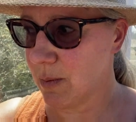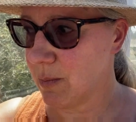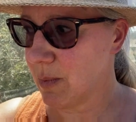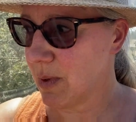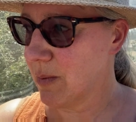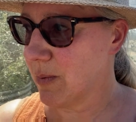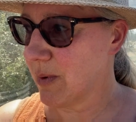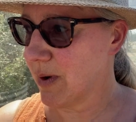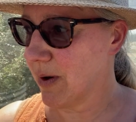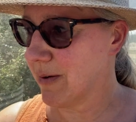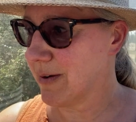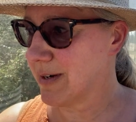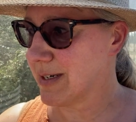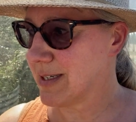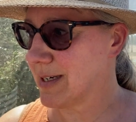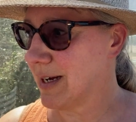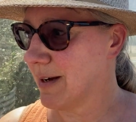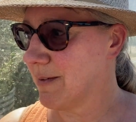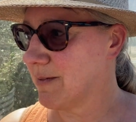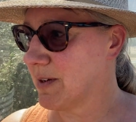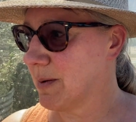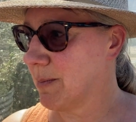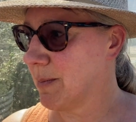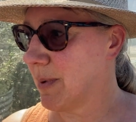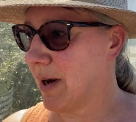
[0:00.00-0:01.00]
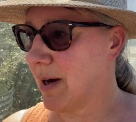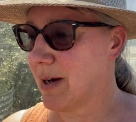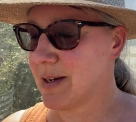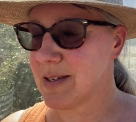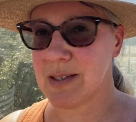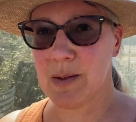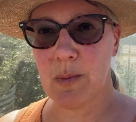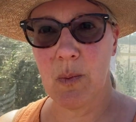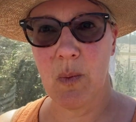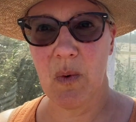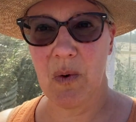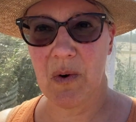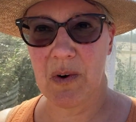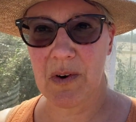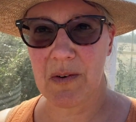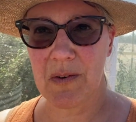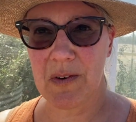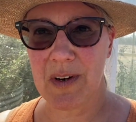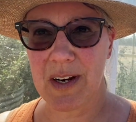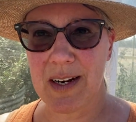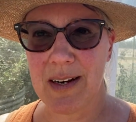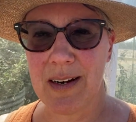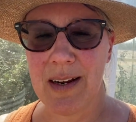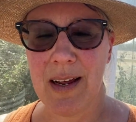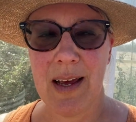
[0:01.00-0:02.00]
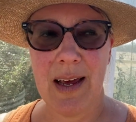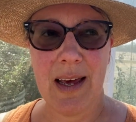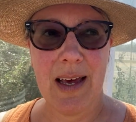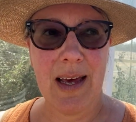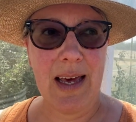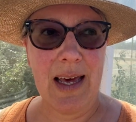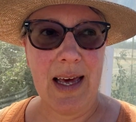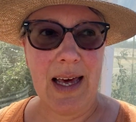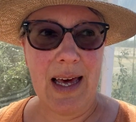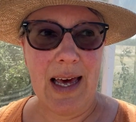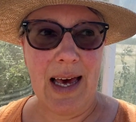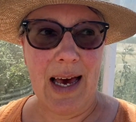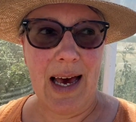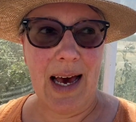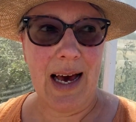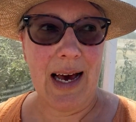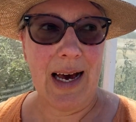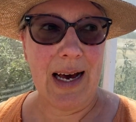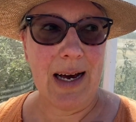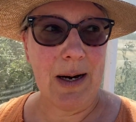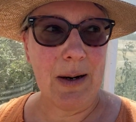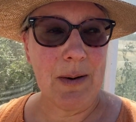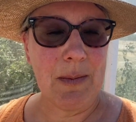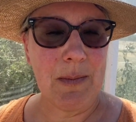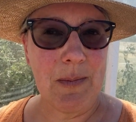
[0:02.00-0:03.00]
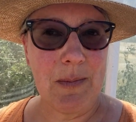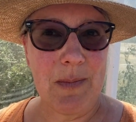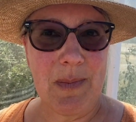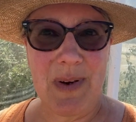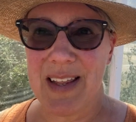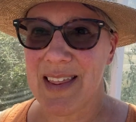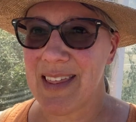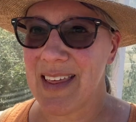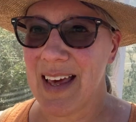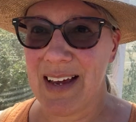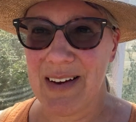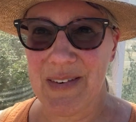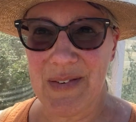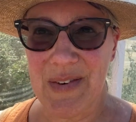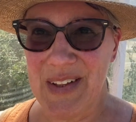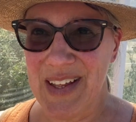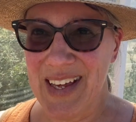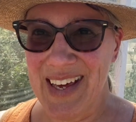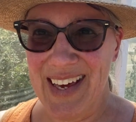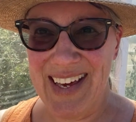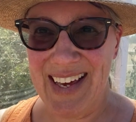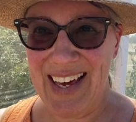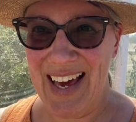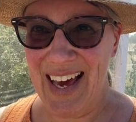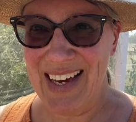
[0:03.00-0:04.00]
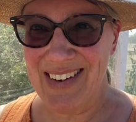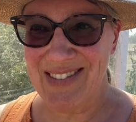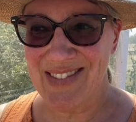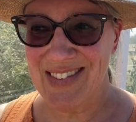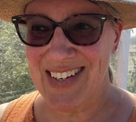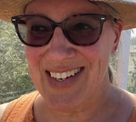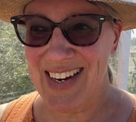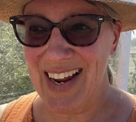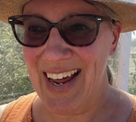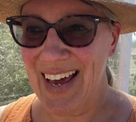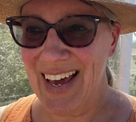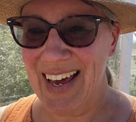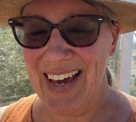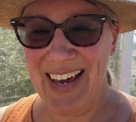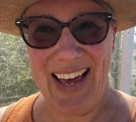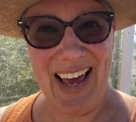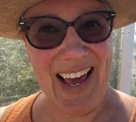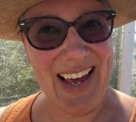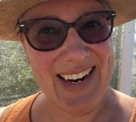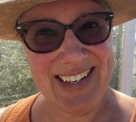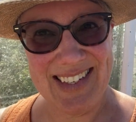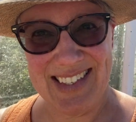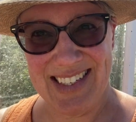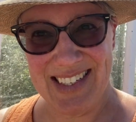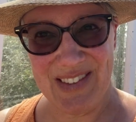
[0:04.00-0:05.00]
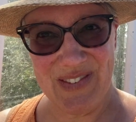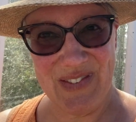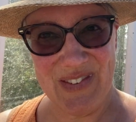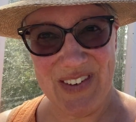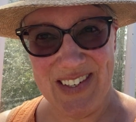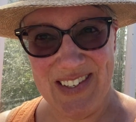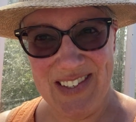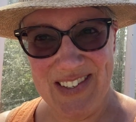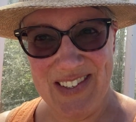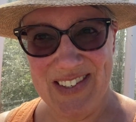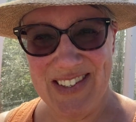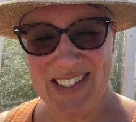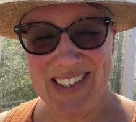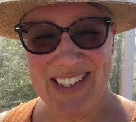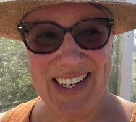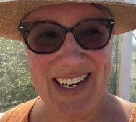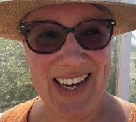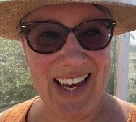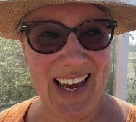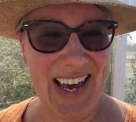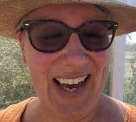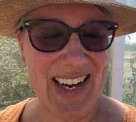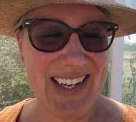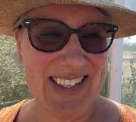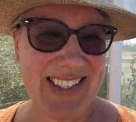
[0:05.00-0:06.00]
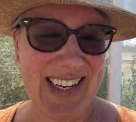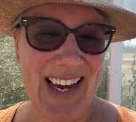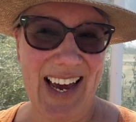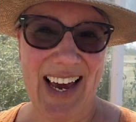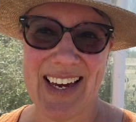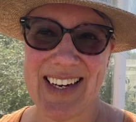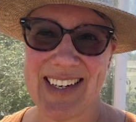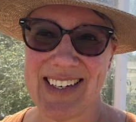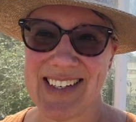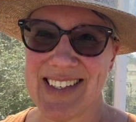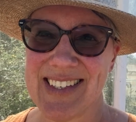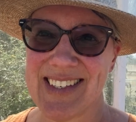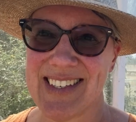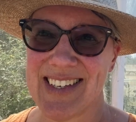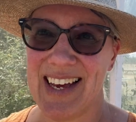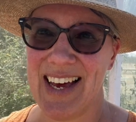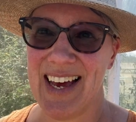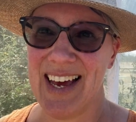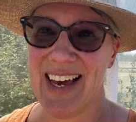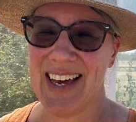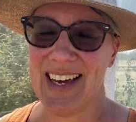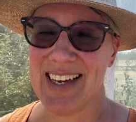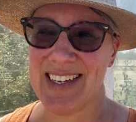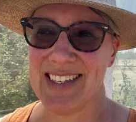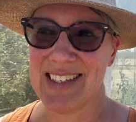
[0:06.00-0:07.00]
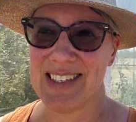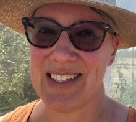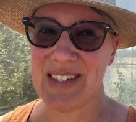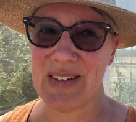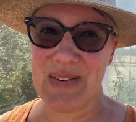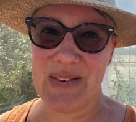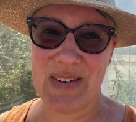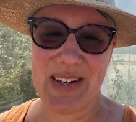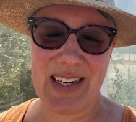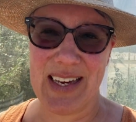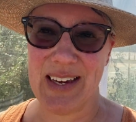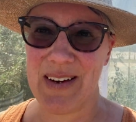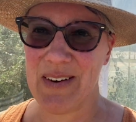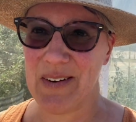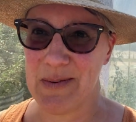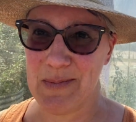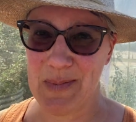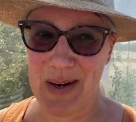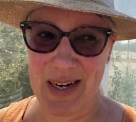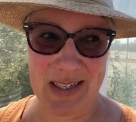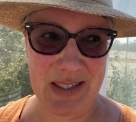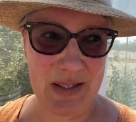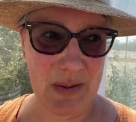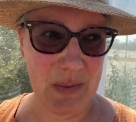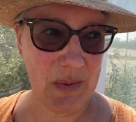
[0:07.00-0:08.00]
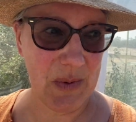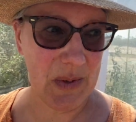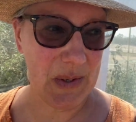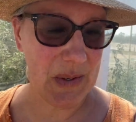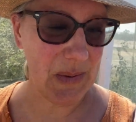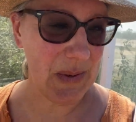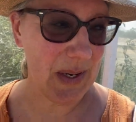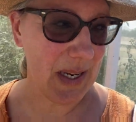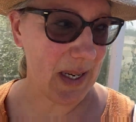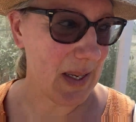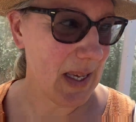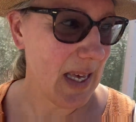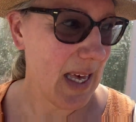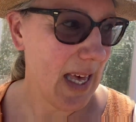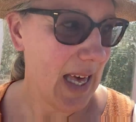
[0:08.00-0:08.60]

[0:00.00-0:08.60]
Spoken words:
we were going to have to buy some water in. But thankfully he came today and he's filled our tanks and we can go back to watering.